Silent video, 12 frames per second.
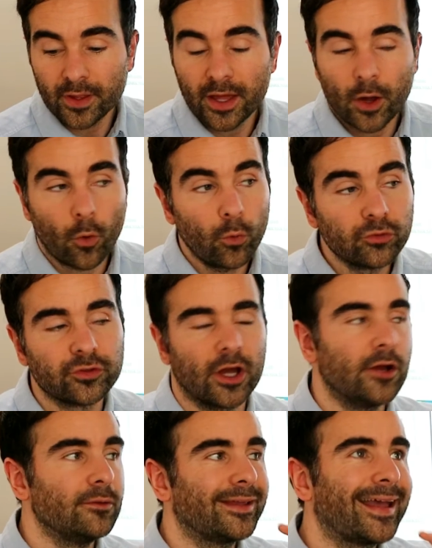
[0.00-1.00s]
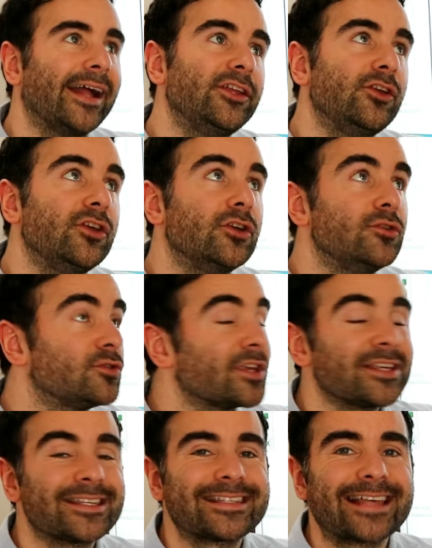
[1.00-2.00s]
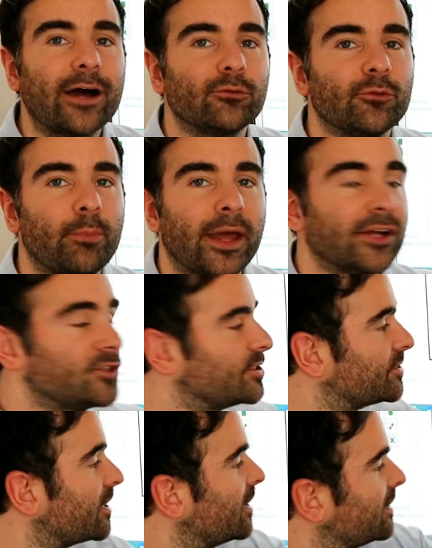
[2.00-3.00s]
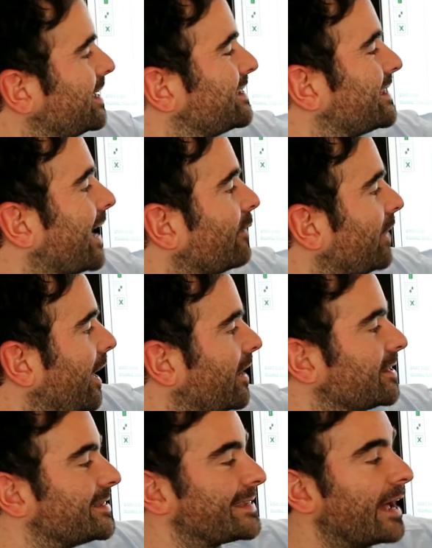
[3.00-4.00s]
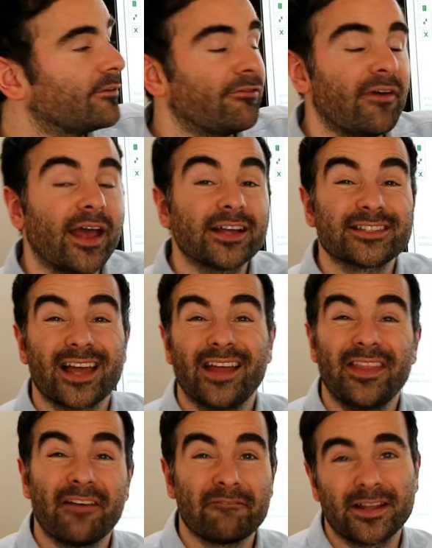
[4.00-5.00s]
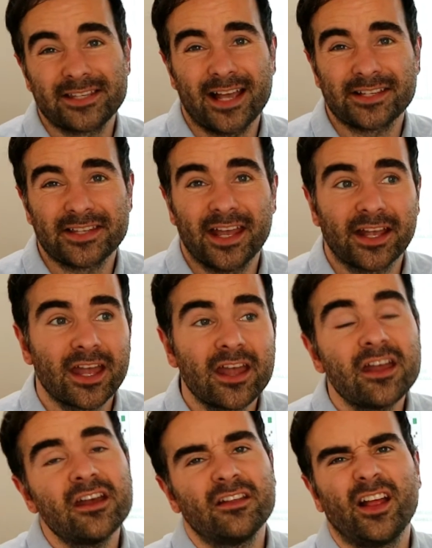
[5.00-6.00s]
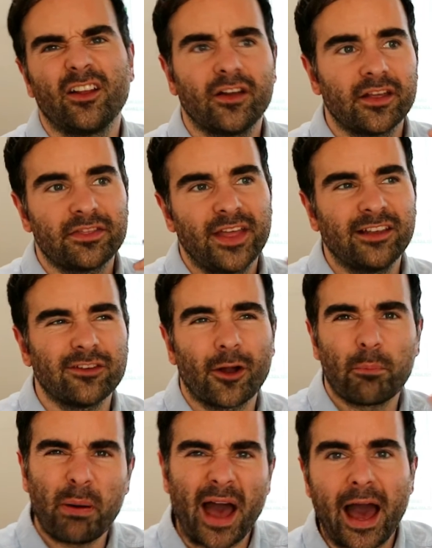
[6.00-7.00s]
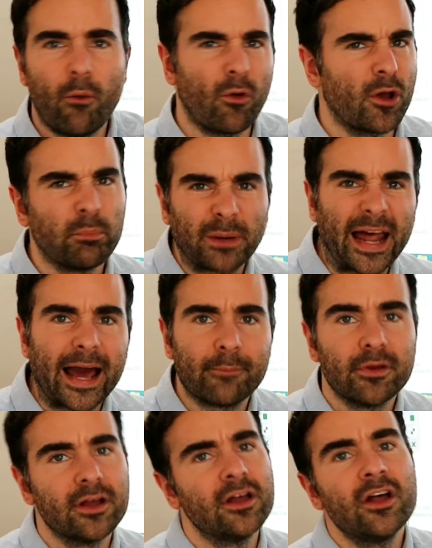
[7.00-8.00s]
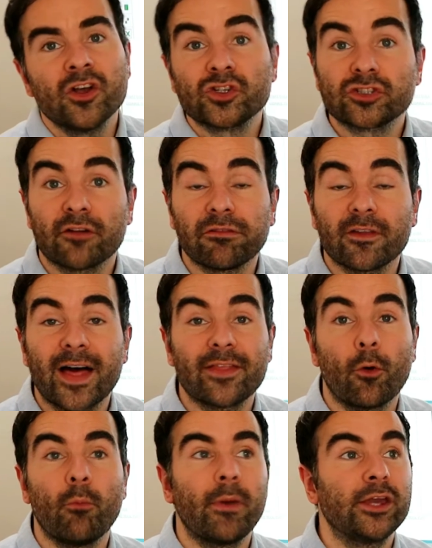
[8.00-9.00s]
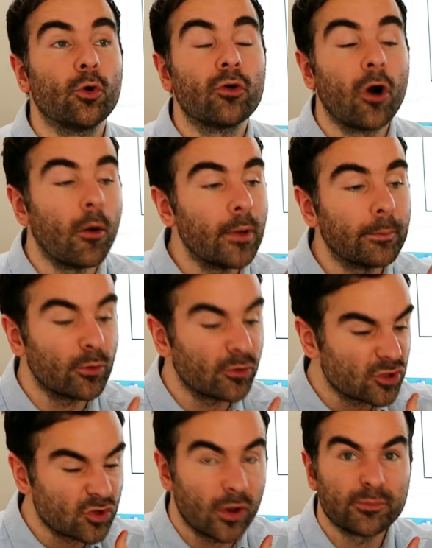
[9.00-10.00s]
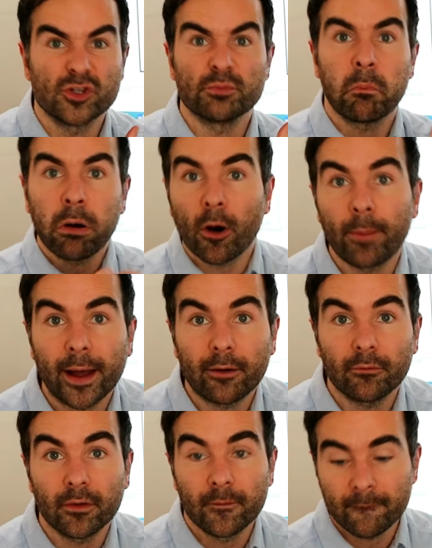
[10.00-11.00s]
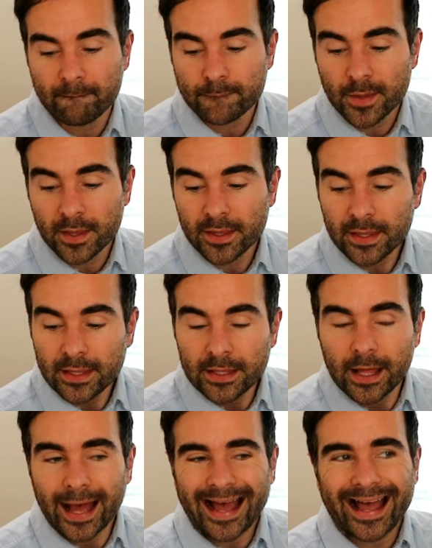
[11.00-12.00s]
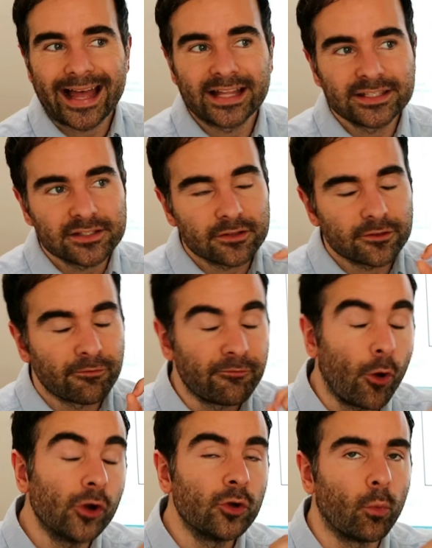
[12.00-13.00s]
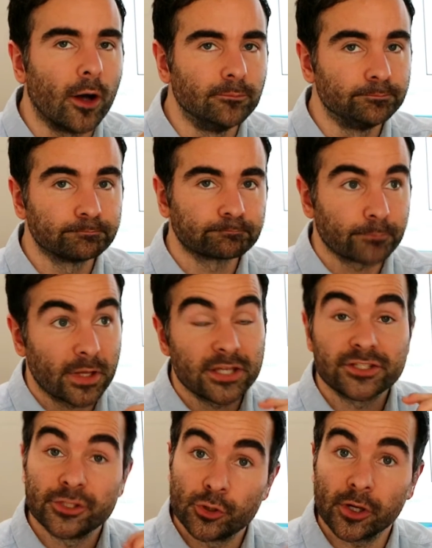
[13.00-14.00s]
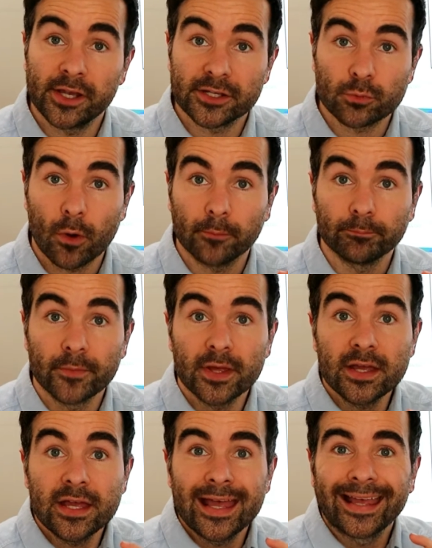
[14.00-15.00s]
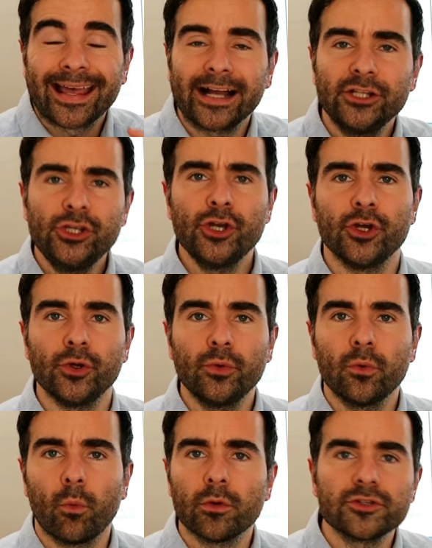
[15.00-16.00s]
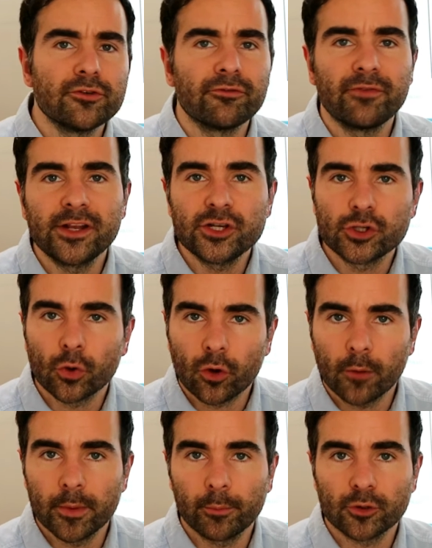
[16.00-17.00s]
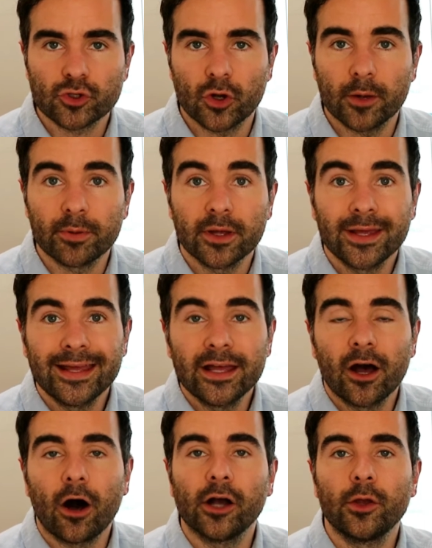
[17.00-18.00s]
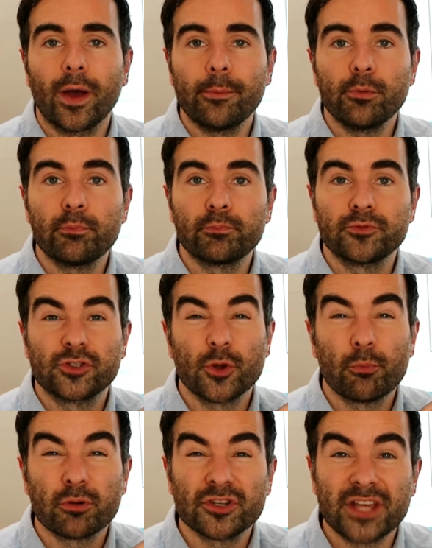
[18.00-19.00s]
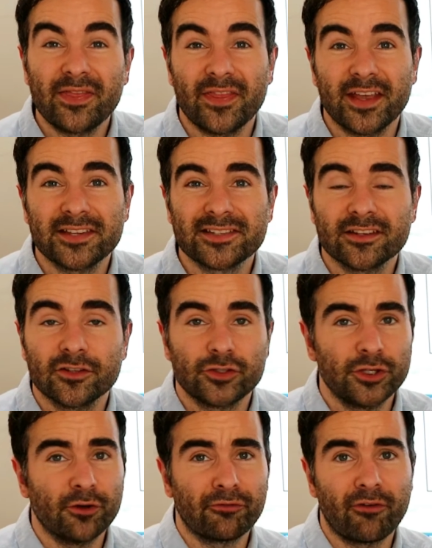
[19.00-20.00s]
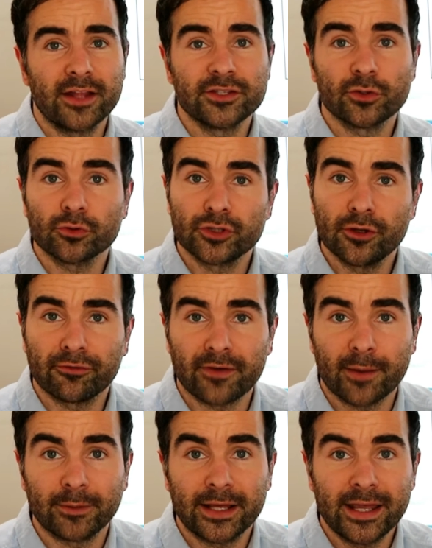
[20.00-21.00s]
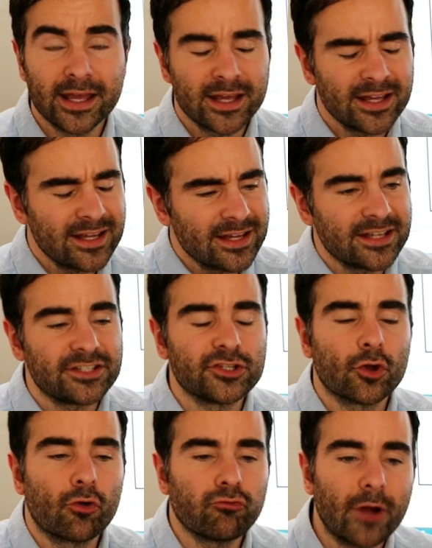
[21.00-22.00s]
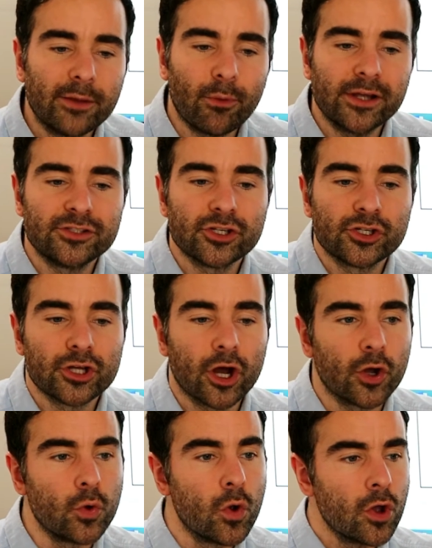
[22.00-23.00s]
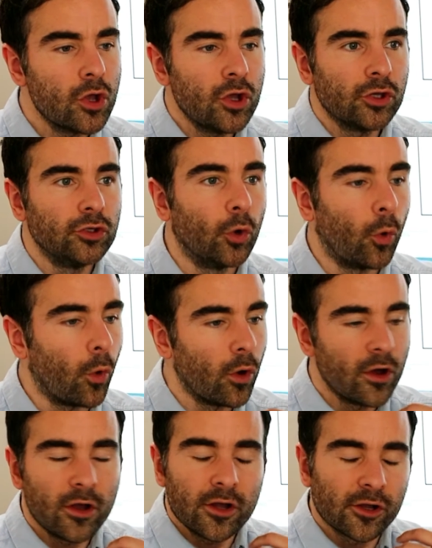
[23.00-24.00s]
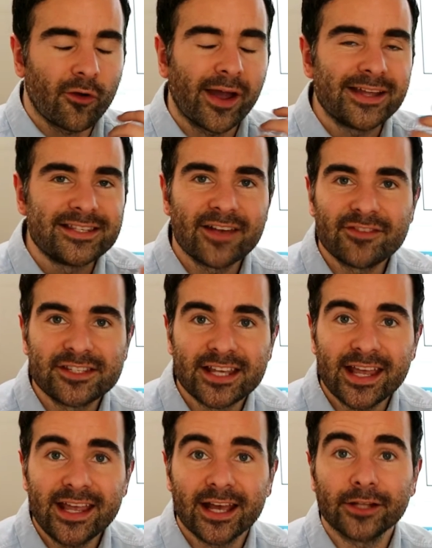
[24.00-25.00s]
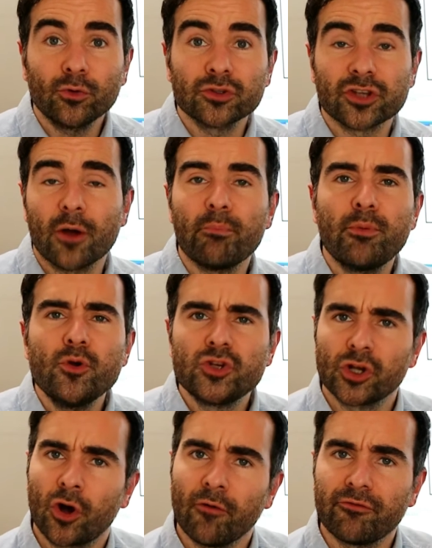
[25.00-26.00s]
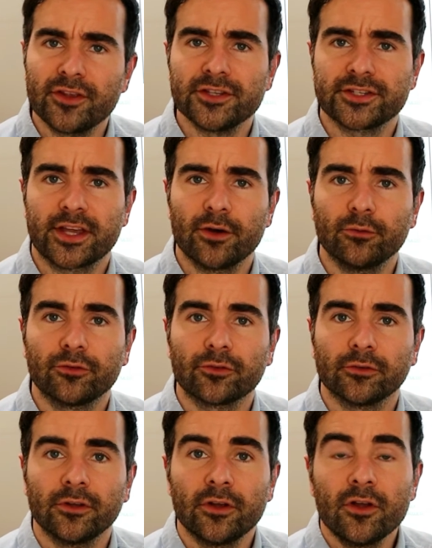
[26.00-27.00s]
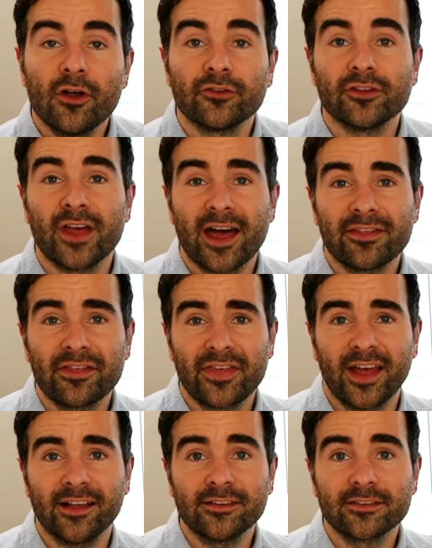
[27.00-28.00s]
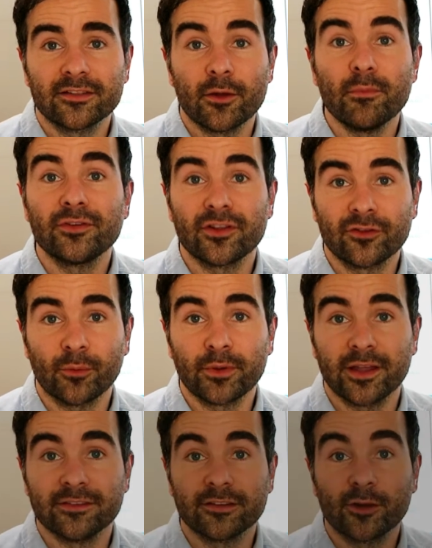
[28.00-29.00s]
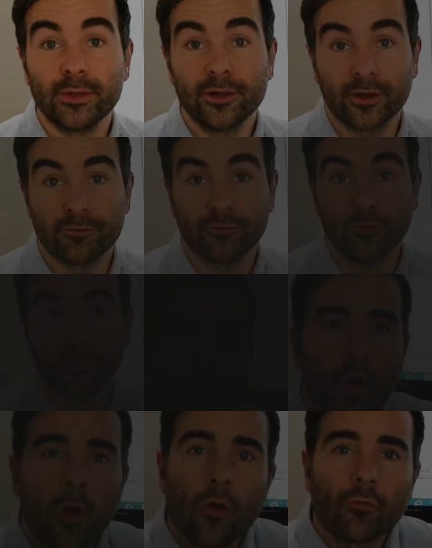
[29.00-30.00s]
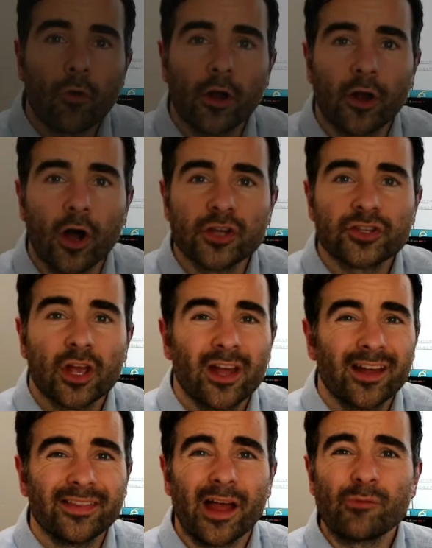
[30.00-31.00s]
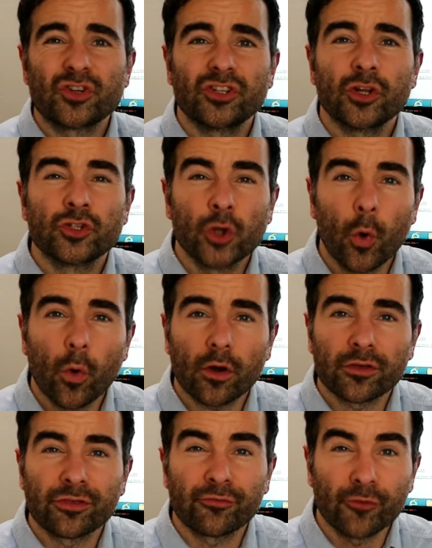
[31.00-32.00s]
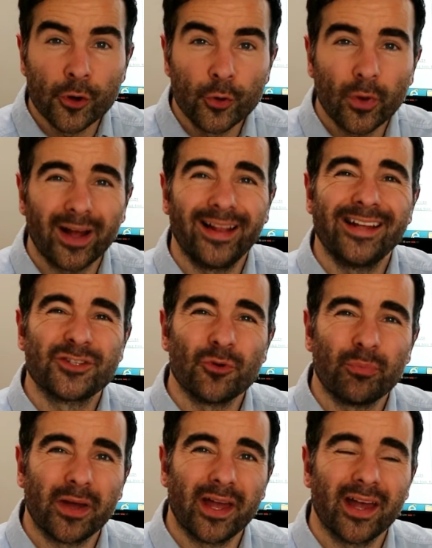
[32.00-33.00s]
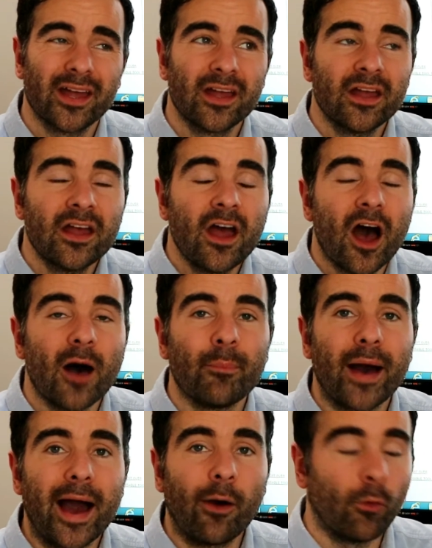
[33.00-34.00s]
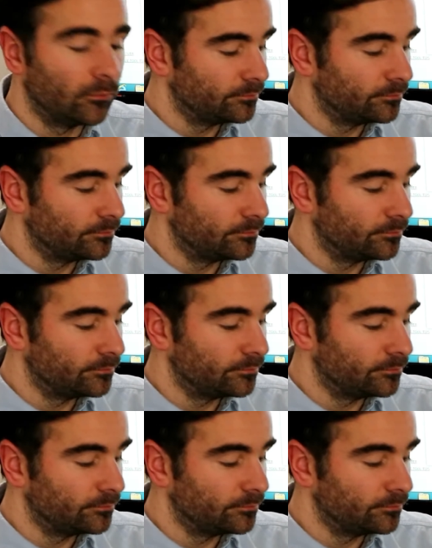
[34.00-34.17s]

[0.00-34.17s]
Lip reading: Also, can you use sound pictures? These are down here in sound effects and they're fantastic. They're like things like pow, kablam, stuff like that that will make your comic strips just pop out. And the final one is the trickiest one. Can you, once you've finished your comic book strip, are you able to present this to your friends or to your family? This is a great way to show your creativity and also boost your confidence skills. So they're the things that Mr. Tompkins is going to be looking for. Right guys, now I'm just going to talk through a little bit about